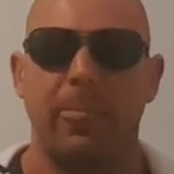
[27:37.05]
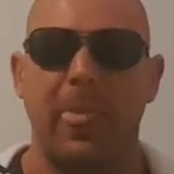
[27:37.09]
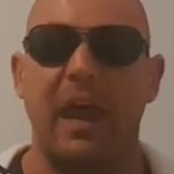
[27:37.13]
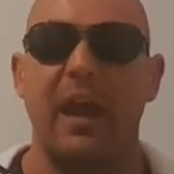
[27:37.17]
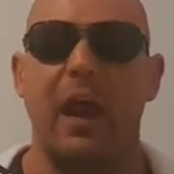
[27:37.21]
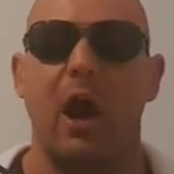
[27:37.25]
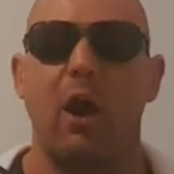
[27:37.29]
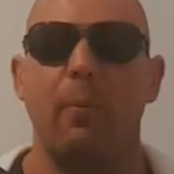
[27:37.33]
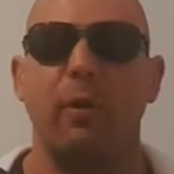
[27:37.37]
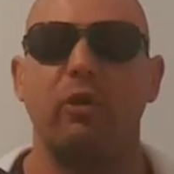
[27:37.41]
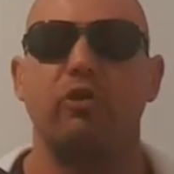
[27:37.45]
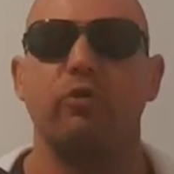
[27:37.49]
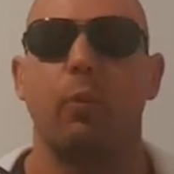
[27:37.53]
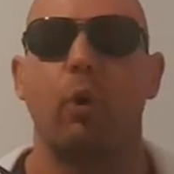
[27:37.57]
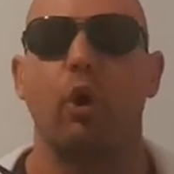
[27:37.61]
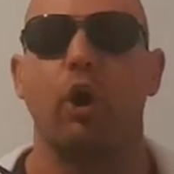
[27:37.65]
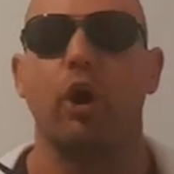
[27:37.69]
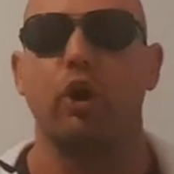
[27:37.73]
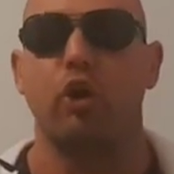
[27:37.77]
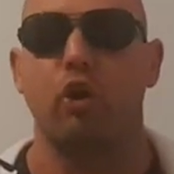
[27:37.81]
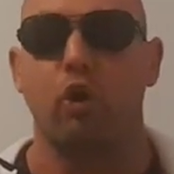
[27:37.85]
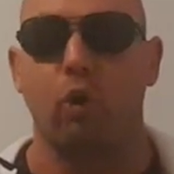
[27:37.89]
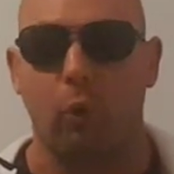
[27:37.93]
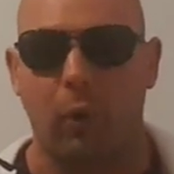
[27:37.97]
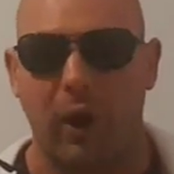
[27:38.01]
And how much
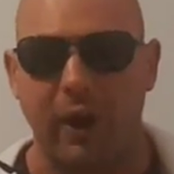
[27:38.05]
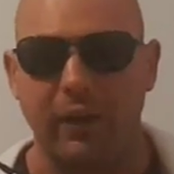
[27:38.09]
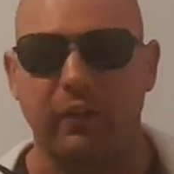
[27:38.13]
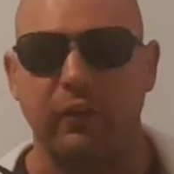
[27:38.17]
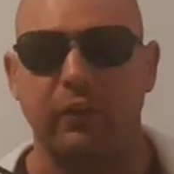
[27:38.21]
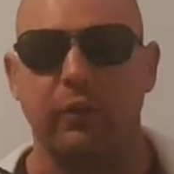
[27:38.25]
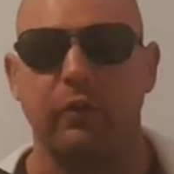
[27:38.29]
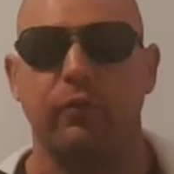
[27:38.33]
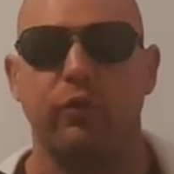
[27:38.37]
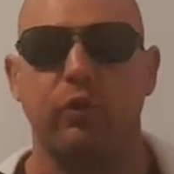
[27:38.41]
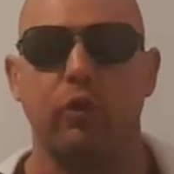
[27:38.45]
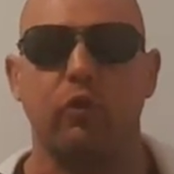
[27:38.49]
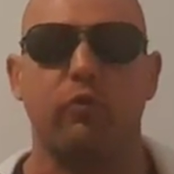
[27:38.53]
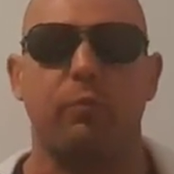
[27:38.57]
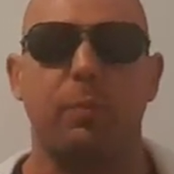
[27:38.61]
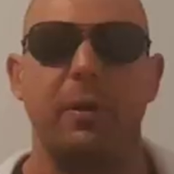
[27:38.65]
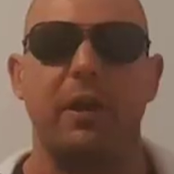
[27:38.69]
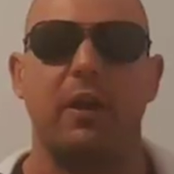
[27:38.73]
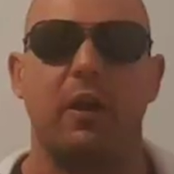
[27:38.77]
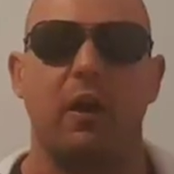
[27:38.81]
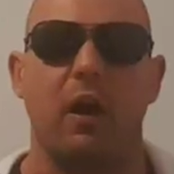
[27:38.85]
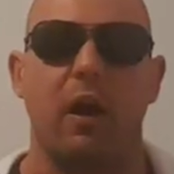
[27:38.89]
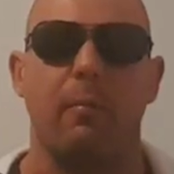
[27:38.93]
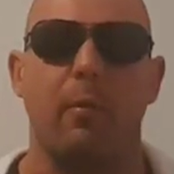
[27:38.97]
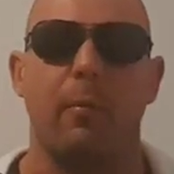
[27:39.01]
more aggressive you've
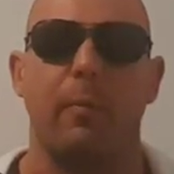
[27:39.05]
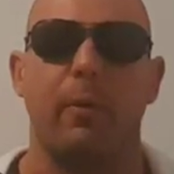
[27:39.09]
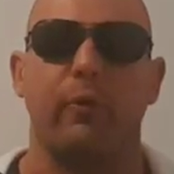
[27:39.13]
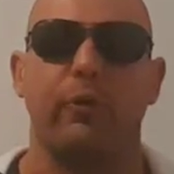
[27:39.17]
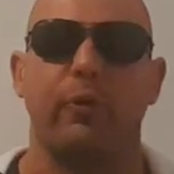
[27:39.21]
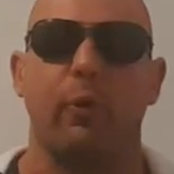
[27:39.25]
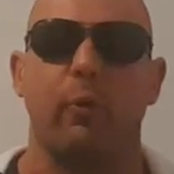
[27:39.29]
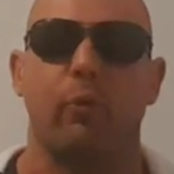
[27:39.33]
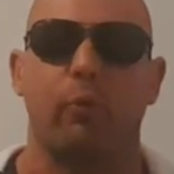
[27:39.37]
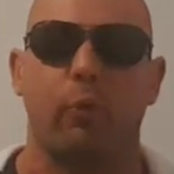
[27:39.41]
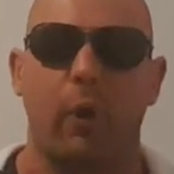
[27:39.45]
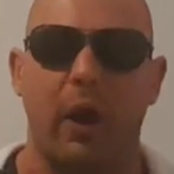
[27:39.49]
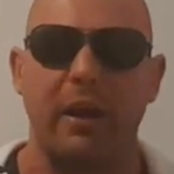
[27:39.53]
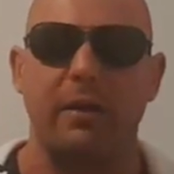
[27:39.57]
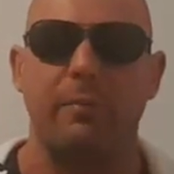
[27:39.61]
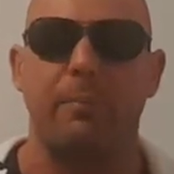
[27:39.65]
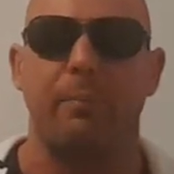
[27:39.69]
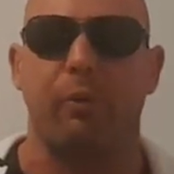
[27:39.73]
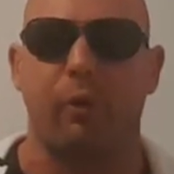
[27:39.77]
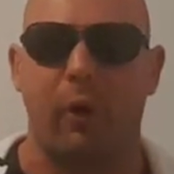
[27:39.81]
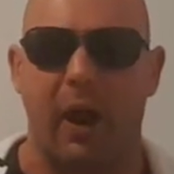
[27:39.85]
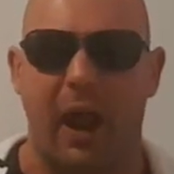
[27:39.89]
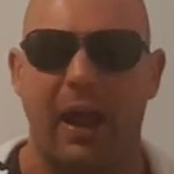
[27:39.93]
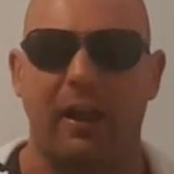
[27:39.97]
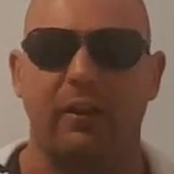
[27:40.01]
become about the right
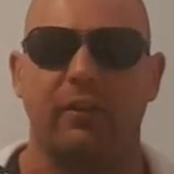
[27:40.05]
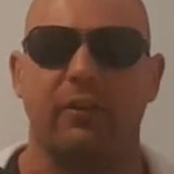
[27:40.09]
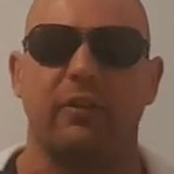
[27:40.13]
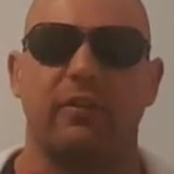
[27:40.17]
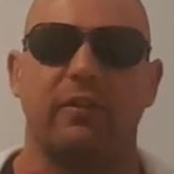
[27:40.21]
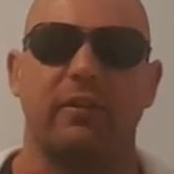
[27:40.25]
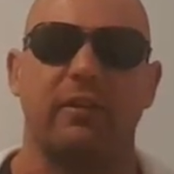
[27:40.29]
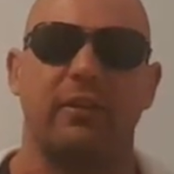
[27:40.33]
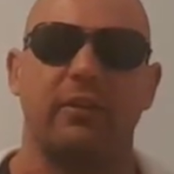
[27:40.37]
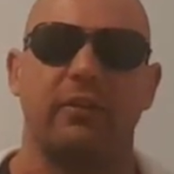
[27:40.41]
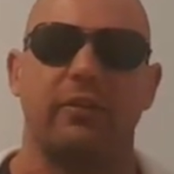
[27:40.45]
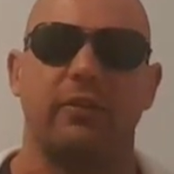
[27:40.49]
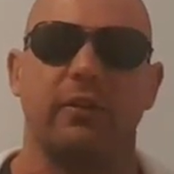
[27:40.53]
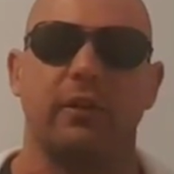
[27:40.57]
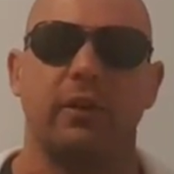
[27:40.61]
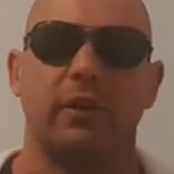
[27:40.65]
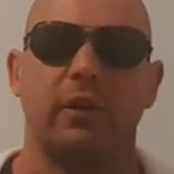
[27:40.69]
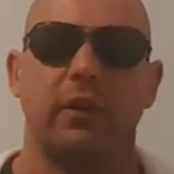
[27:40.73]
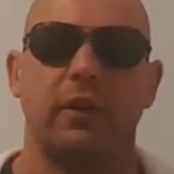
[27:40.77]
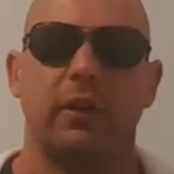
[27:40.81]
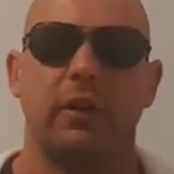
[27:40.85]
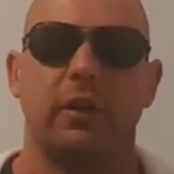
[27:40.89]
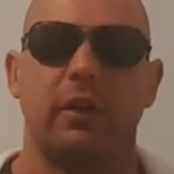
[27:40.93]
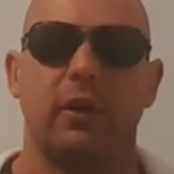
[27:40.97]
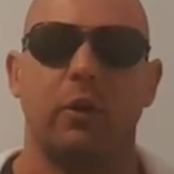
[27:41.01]
practices
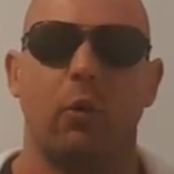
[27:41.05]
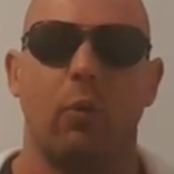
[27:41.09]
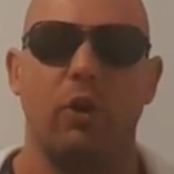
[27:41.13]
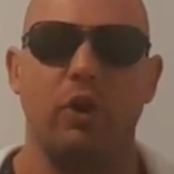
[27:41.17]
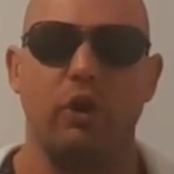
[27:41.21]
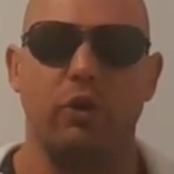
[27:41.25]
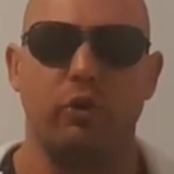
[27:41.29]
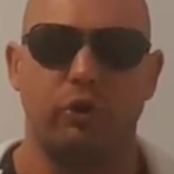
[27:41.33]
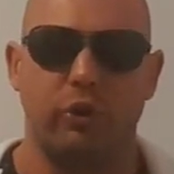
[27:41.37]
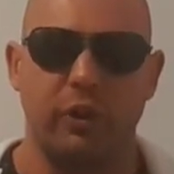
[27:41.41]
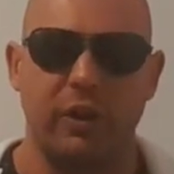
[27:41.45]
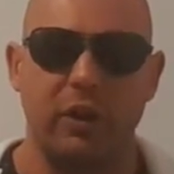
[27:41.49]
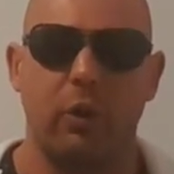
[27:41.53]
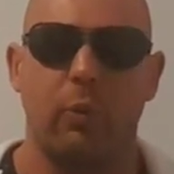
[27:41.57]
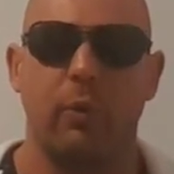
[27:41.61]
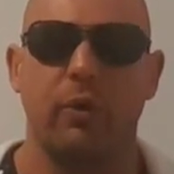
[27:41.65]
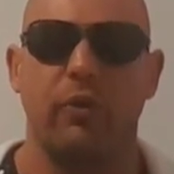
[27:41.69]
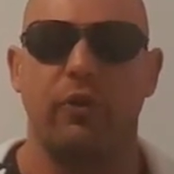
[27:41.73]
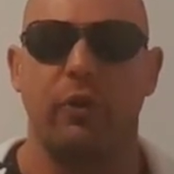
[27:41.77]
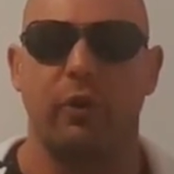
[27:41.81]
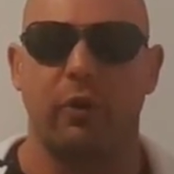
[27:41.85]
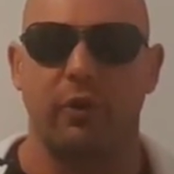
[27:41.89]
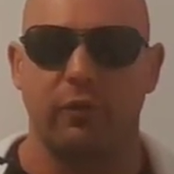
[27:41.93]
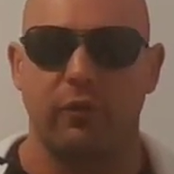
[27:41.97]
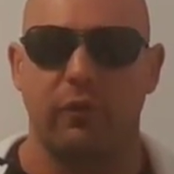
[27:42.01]
when you deal
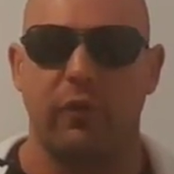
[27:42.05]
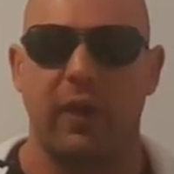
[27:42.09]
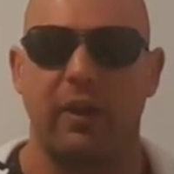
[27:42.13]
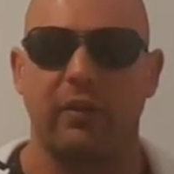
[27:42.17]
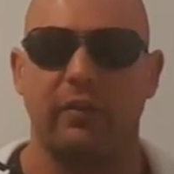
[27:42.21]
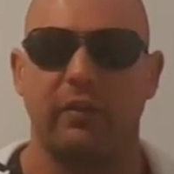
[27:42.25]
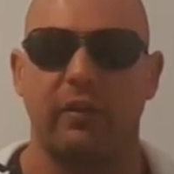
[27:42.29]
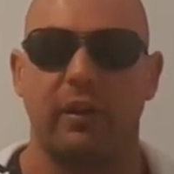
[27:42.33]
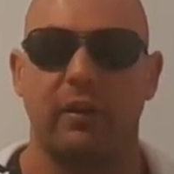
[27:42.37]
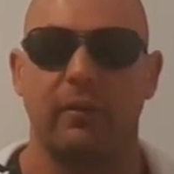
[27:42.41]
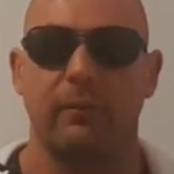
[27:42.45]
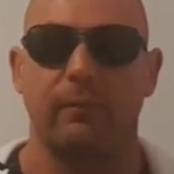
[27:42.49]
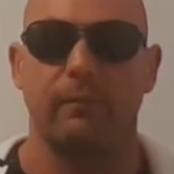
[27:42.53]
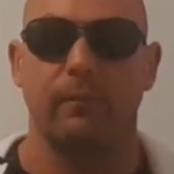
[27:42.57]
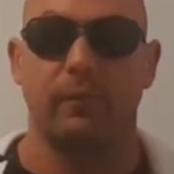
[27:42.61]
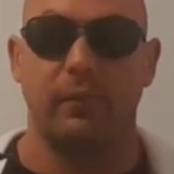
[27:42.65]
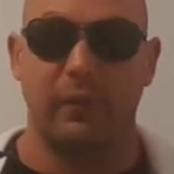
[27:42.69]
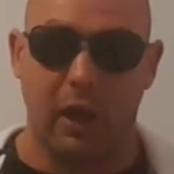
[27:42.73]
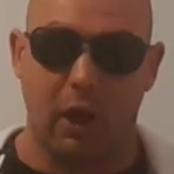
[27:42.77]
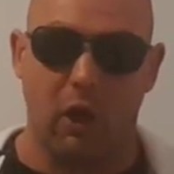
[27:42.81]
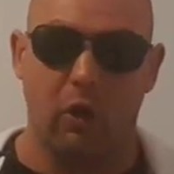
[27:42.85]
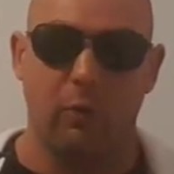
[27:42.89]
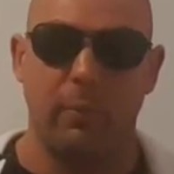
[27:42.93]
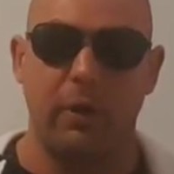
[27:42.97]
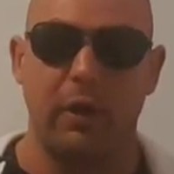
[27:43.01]
with your investing.
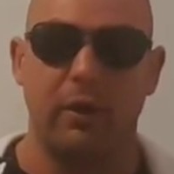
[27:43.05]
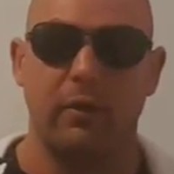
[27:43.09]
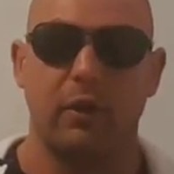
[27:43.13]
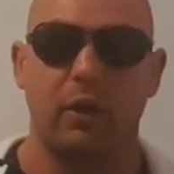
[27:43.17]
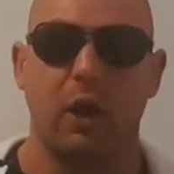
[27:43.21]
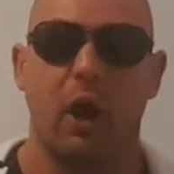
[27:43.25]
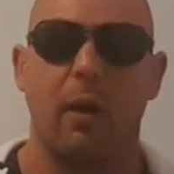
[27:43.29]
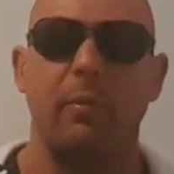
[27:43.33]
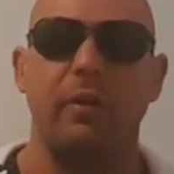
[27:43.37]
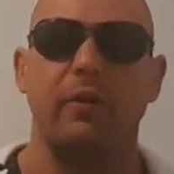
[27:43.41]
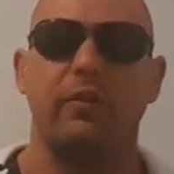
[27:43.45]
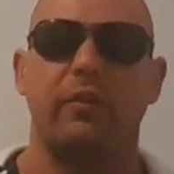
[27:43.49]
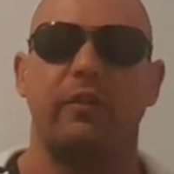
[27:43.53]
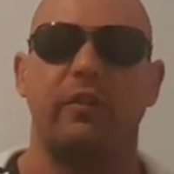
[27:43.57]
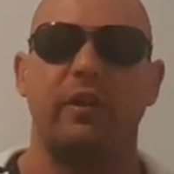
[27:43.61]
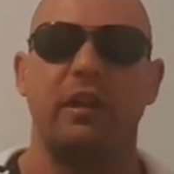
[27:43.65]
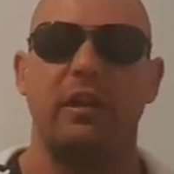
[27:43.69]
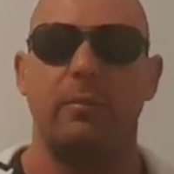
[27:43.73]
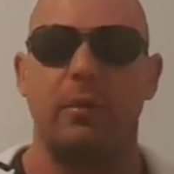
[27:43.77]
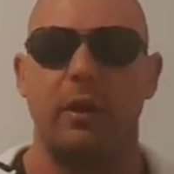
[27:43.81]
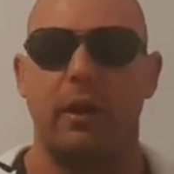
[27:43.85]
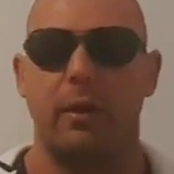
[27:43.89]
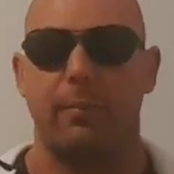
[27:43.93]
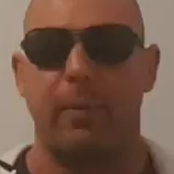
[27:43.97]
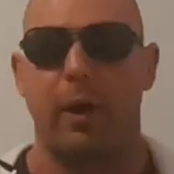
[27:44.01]
Tell me. Come and
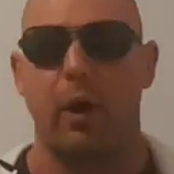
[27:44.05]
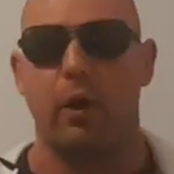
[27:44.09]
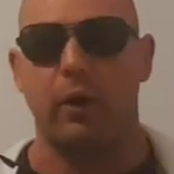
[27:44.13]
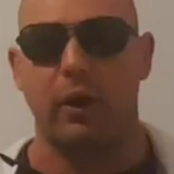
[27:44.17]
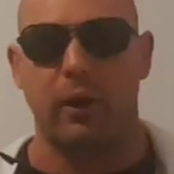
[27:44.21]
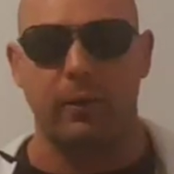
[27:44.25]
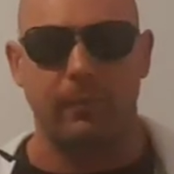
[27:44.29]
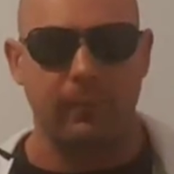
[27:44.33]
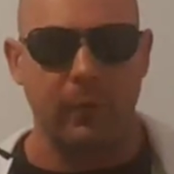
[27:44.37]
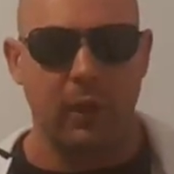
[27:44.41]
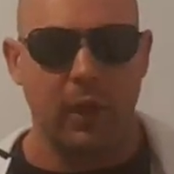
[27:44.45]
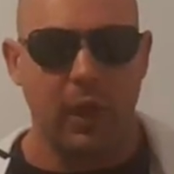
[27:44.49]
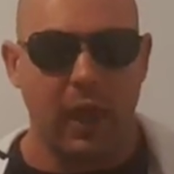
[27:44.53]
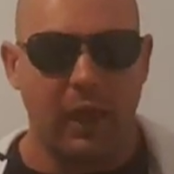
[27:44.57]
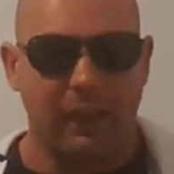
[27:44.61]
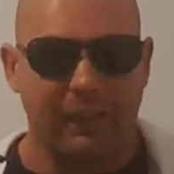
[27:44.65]
see me about it.